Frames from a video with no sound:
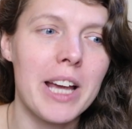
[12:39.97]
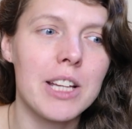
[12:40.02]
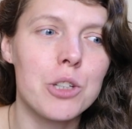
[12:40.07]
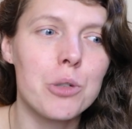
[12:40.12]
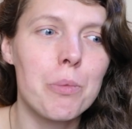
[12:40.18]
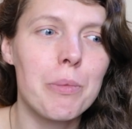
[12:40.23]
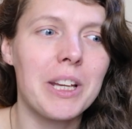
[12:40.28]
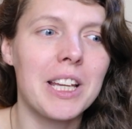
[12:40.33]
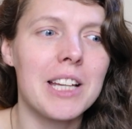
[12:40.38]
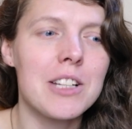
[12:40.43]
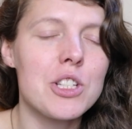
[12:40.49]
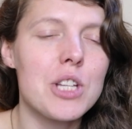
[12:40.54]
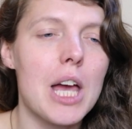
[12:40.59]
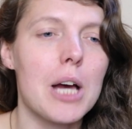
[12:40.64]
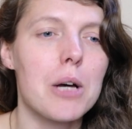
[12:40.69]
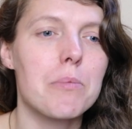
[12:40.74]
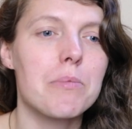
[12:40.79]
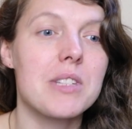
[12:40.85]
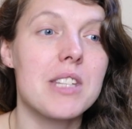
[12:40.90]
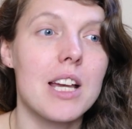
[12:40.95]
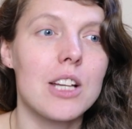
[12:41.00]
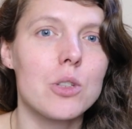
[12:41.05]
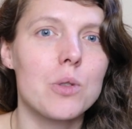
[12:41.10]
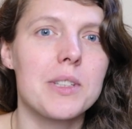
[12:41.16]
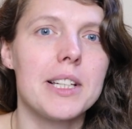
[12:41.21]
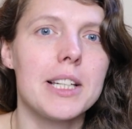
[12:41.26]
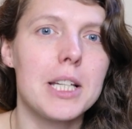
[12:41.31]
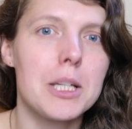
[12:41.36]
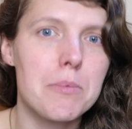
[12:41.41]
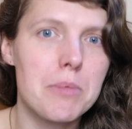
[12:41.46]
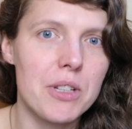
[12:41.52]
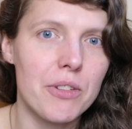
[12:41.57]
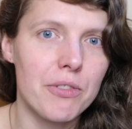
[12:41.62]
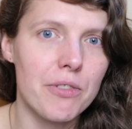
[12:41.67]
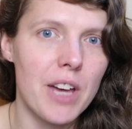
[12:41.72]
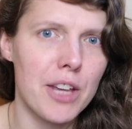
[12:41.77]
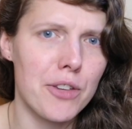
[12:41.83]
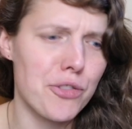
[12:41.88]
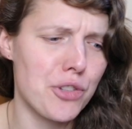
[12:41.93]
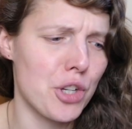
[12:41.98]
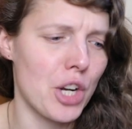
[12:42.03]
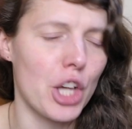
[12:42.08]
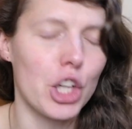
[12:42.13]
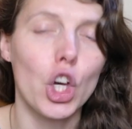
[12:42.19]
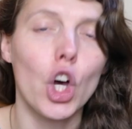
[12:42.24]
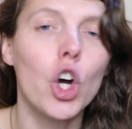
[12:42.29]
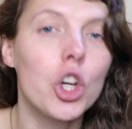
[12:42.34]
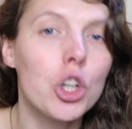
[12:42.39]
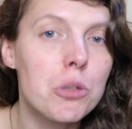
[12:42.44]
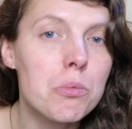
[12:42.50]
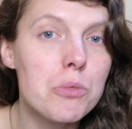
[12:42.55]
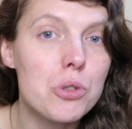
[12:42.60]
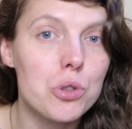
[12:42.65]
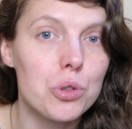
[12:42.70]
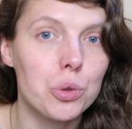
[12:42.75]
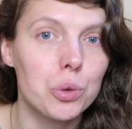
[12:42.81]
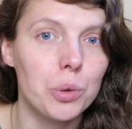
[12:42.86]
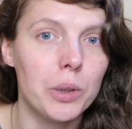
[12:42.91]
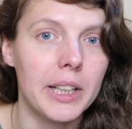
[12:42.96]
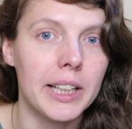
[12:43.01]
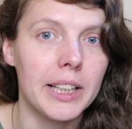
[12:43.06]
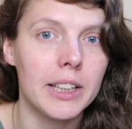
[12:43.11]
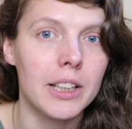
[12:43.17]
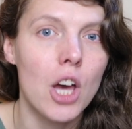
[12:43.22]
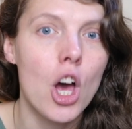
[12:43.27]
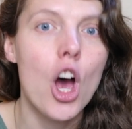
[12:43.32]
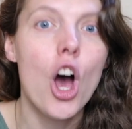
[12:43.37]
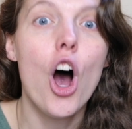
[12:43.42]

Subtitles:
you'll begin to help take those leaps of faith to homeschooling,